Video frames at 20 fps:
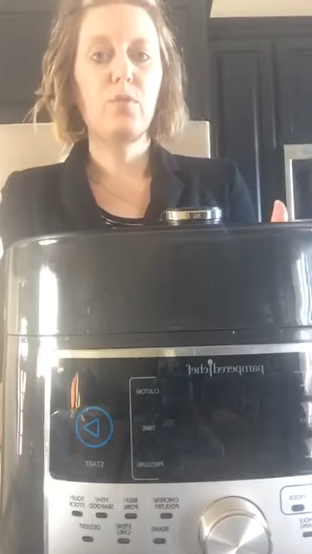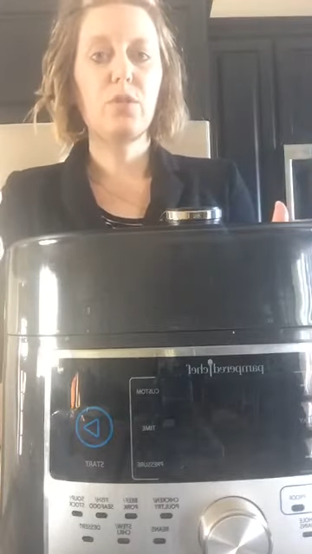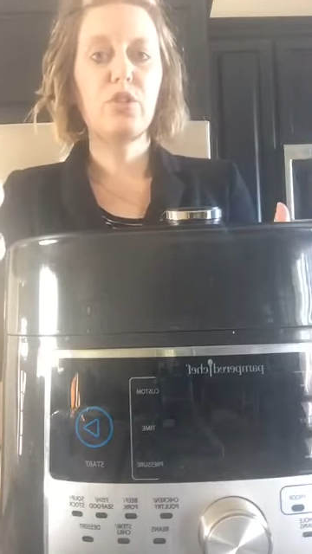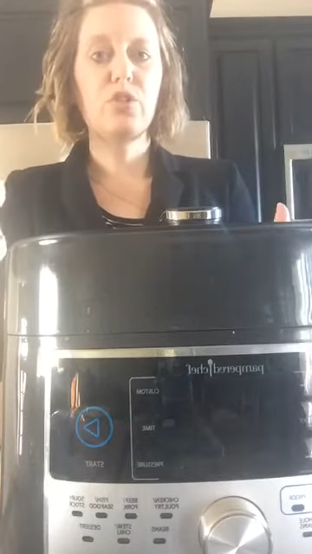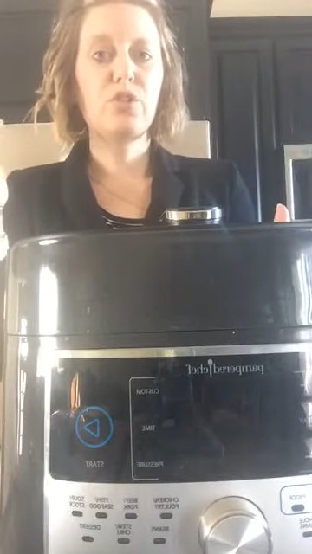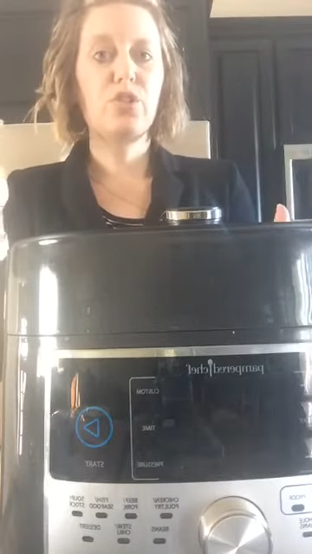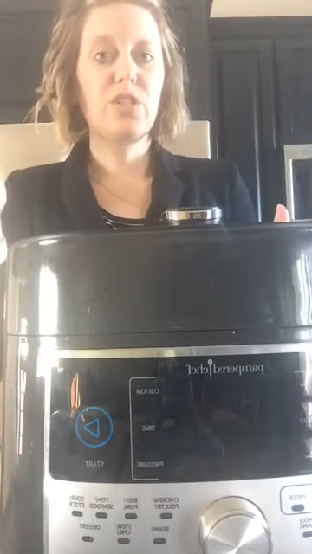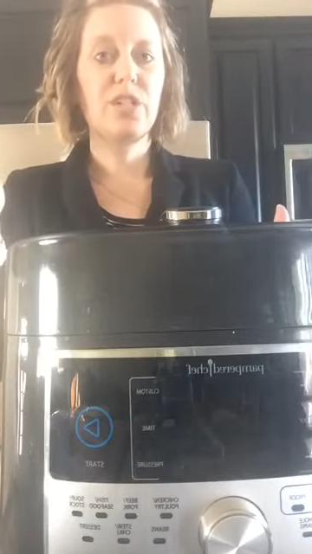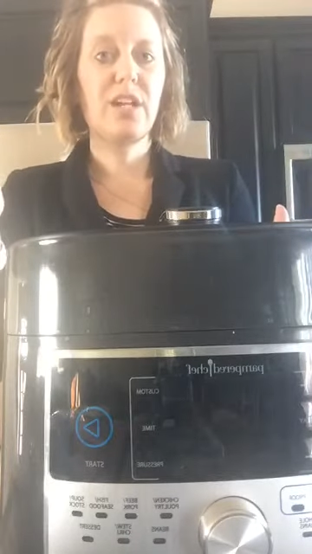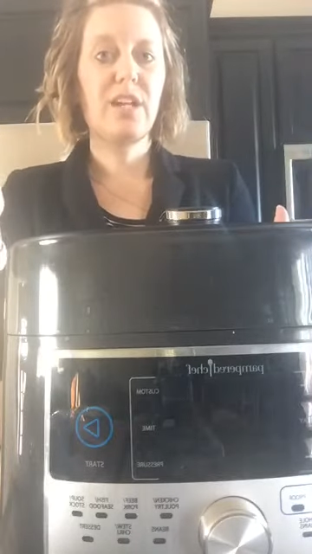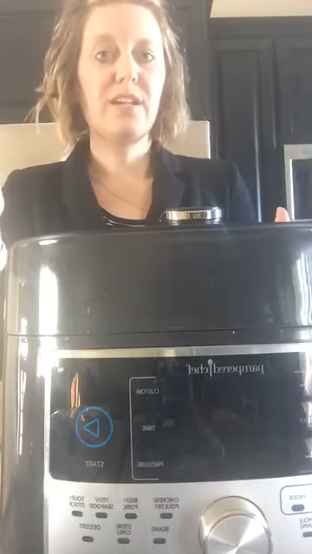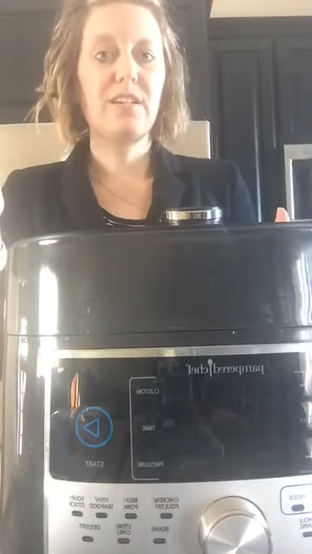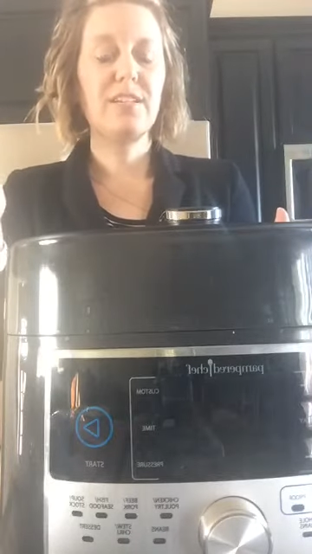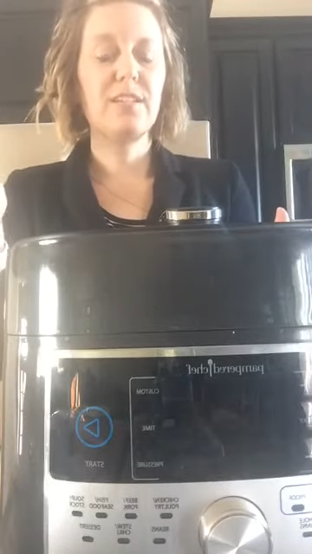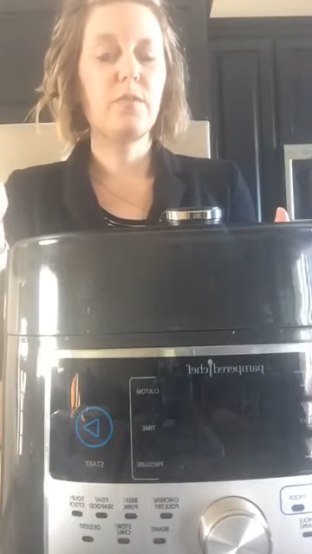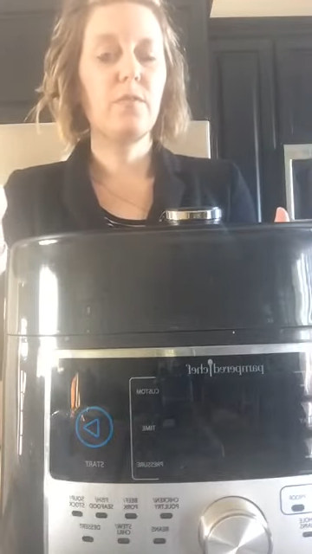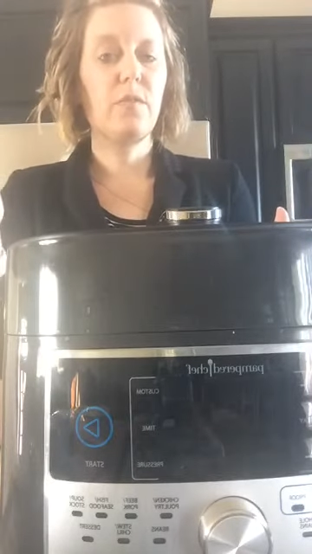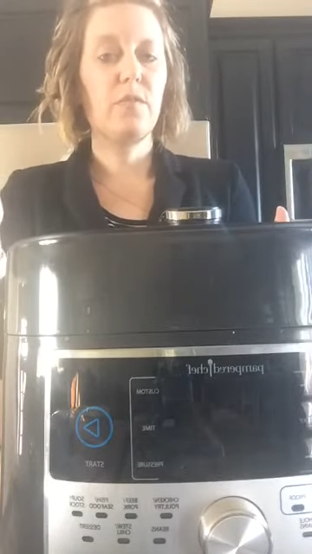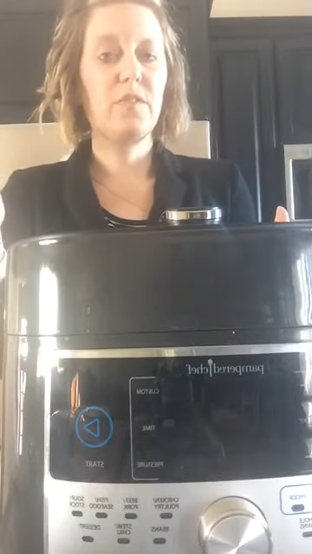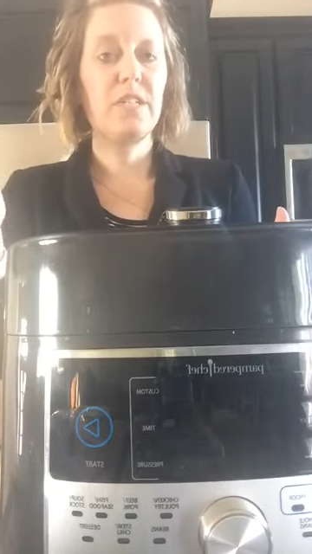which chicken
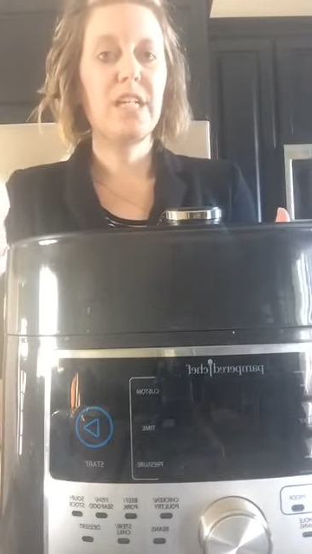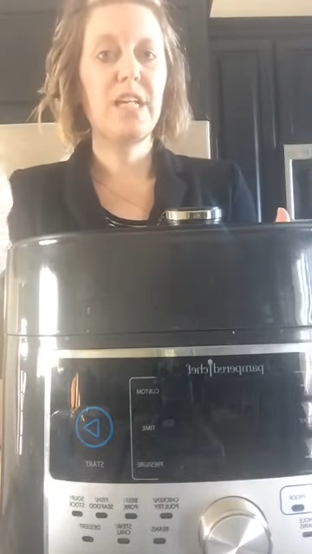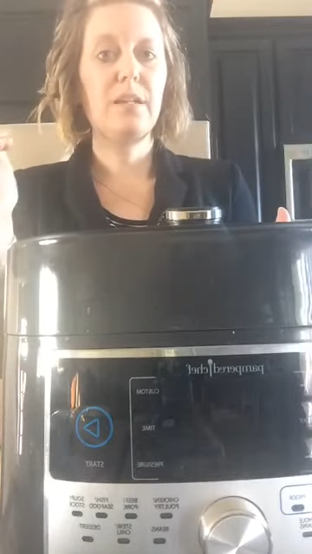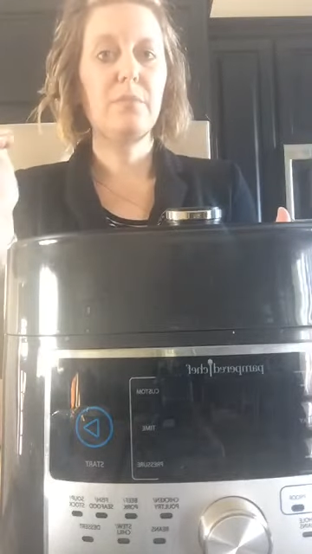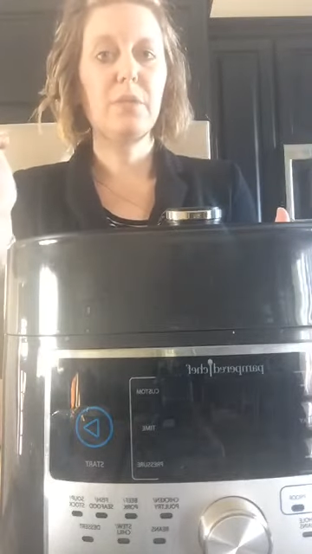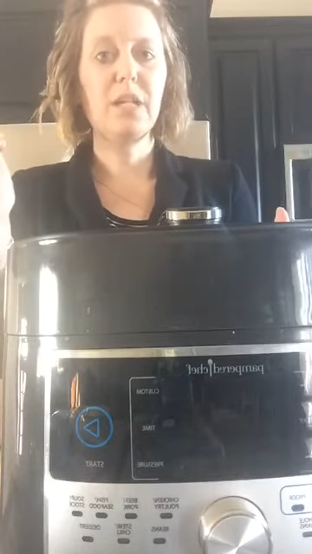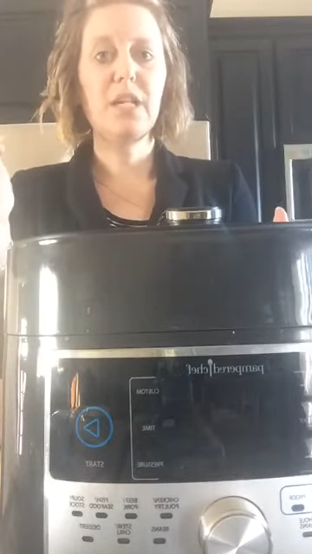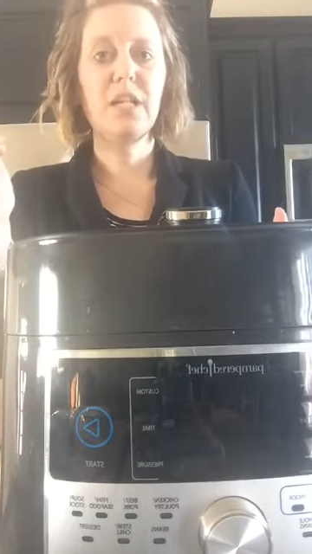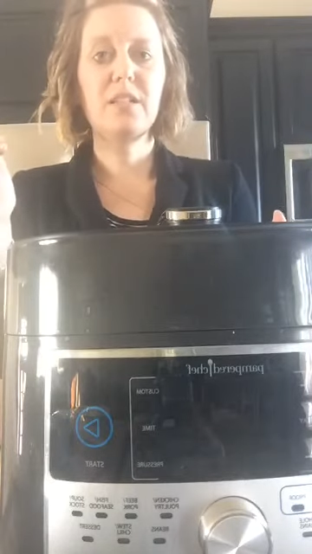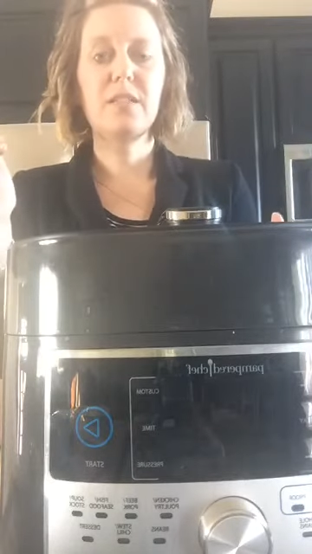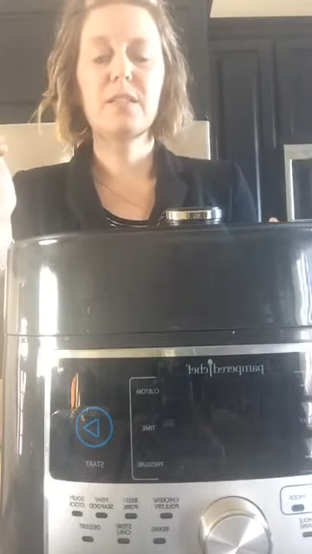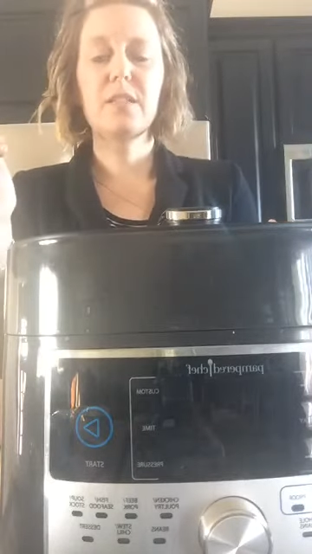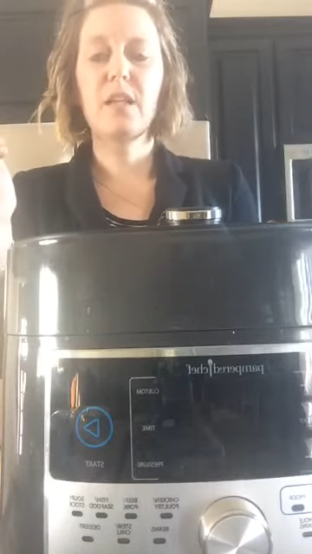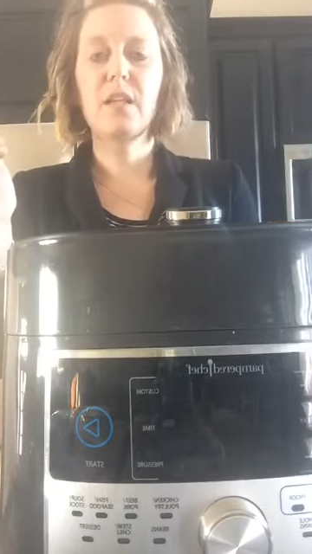is 15 minutes,